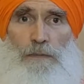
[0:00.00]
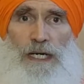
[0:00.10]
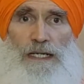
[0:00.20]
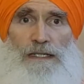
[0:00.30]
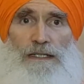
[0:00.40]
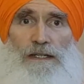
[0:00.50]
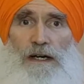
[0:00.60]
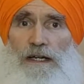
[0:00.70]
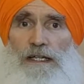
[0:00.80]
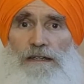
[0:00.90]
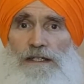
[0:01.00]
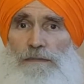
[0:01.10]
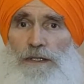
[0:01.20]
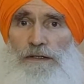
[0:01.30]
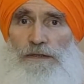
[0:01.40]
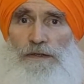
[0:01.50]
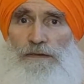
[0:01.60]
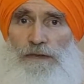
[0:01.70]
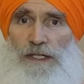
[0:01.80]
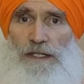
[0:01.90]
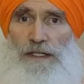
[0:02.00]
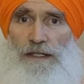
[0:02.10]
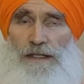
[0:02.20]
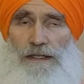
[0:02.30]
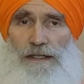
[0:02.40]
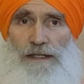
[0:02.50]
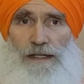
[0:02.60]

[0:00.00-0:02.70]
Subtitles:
But in the spiritual sphere,